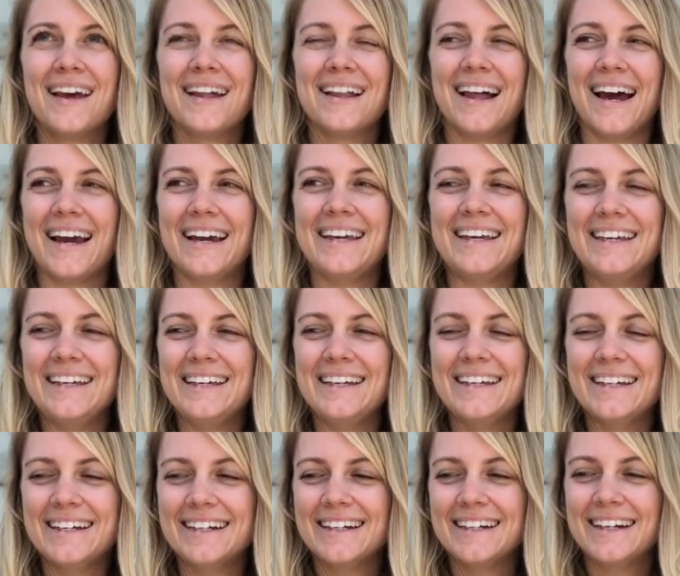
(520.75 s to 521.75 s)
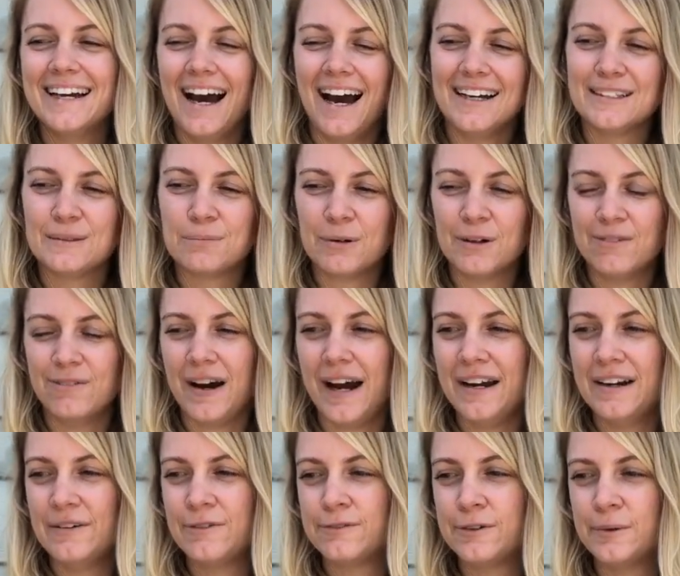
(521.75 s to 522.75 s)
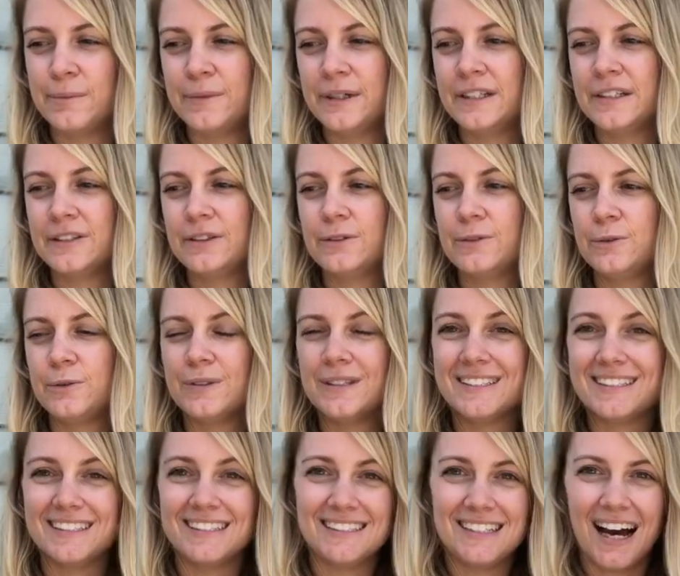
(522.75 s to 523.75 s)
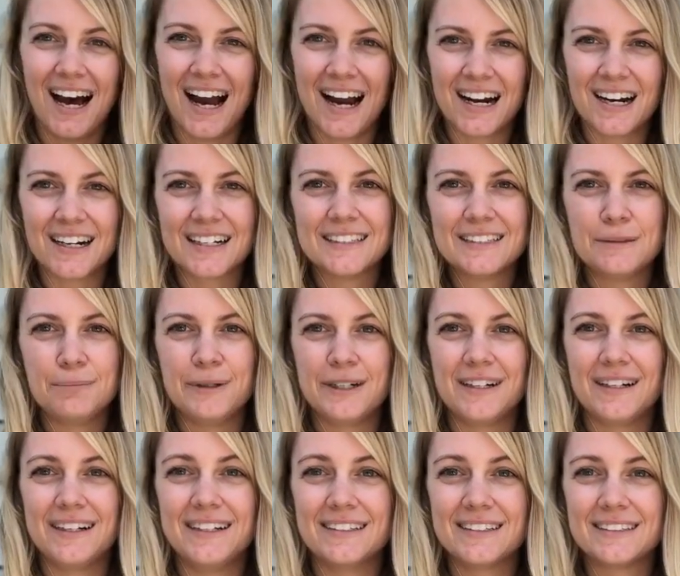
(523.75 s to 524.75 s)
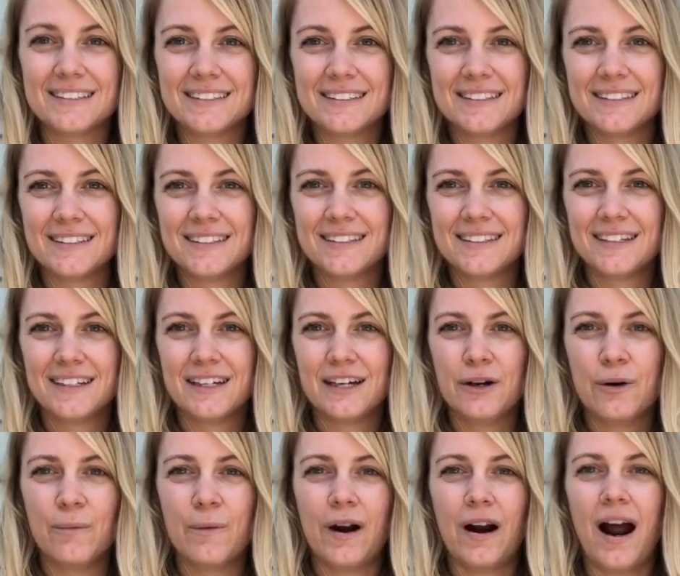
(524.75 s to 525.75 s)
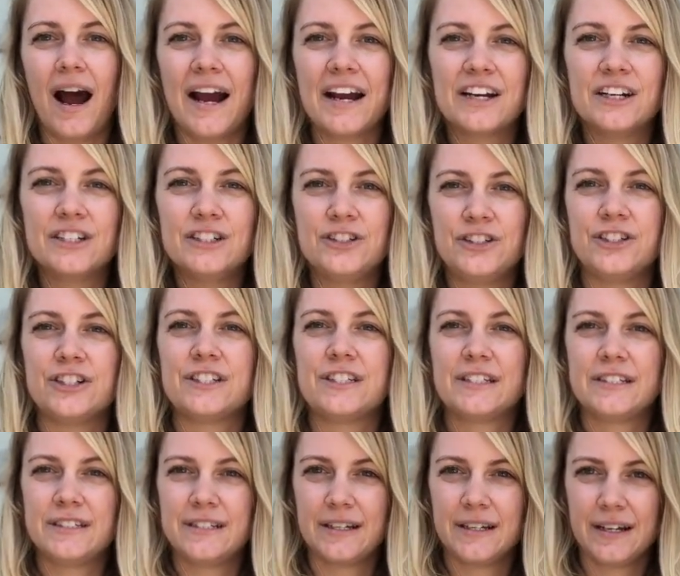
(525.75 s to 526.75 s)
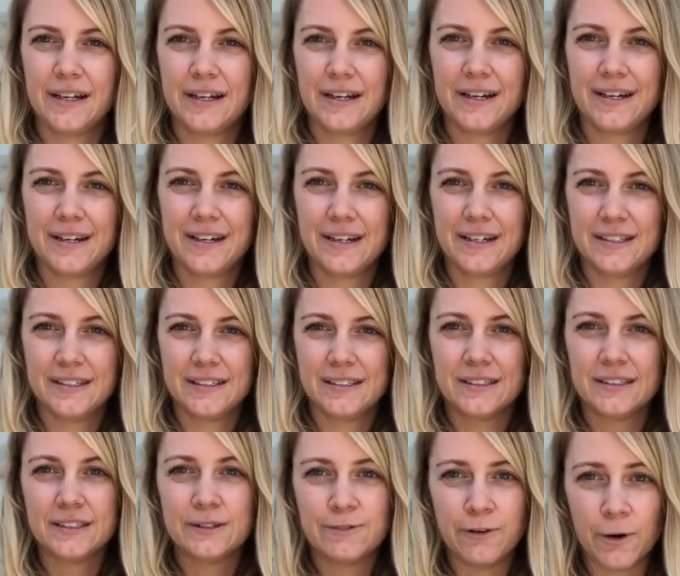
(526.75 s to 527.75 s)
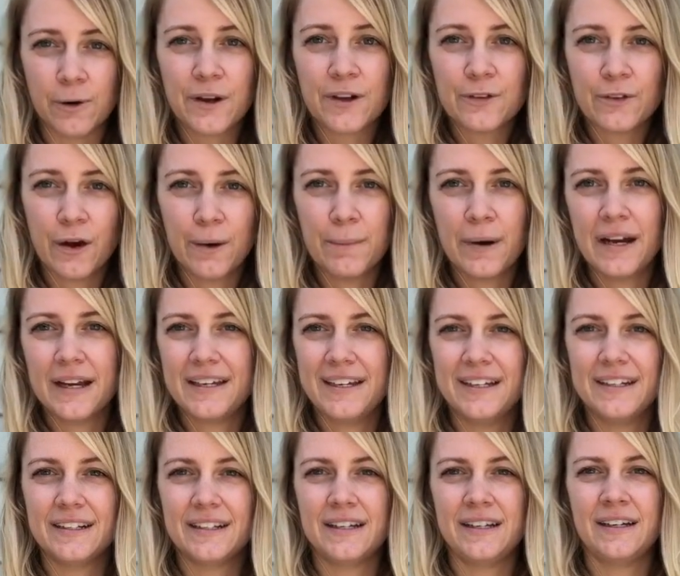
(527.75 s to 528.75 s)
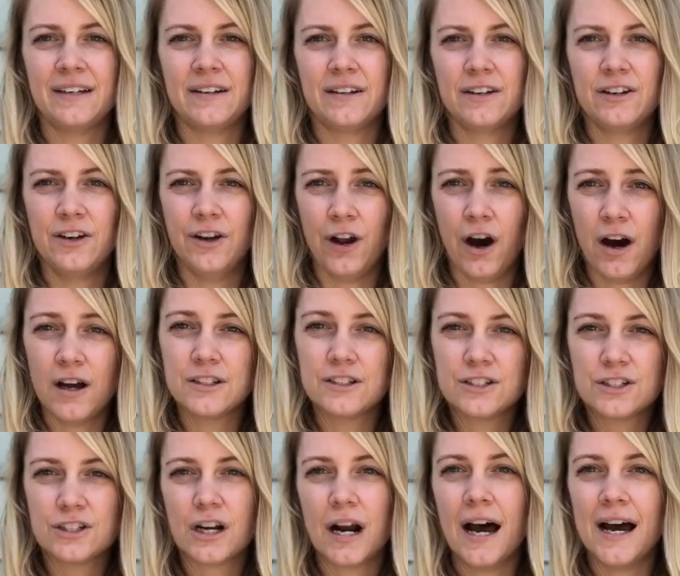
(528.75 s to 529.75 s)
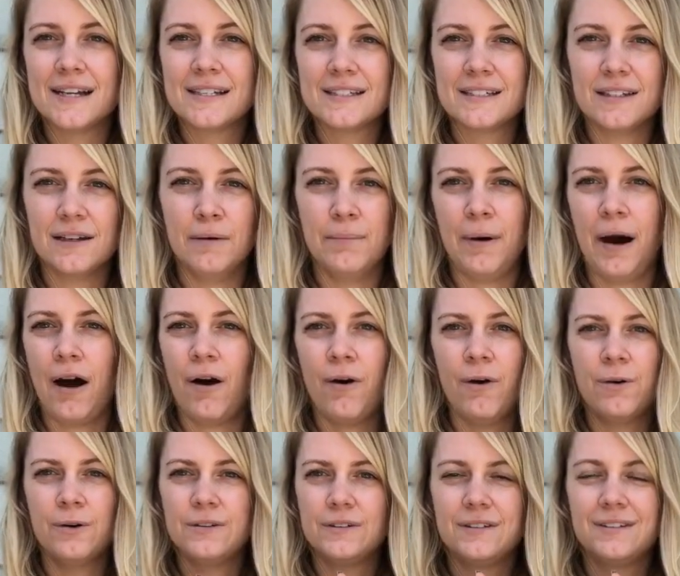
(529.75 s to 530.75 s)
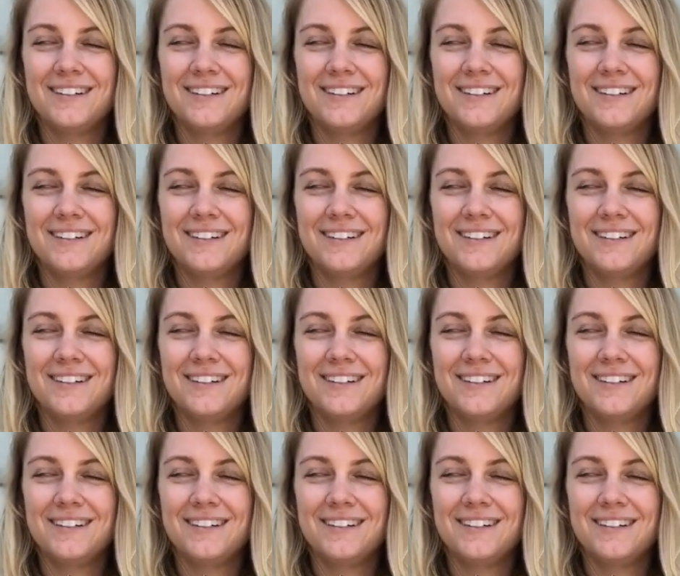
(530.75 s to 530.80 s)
Like, He has provided for me through this entire experience, where I could just focus on my healing, not stress about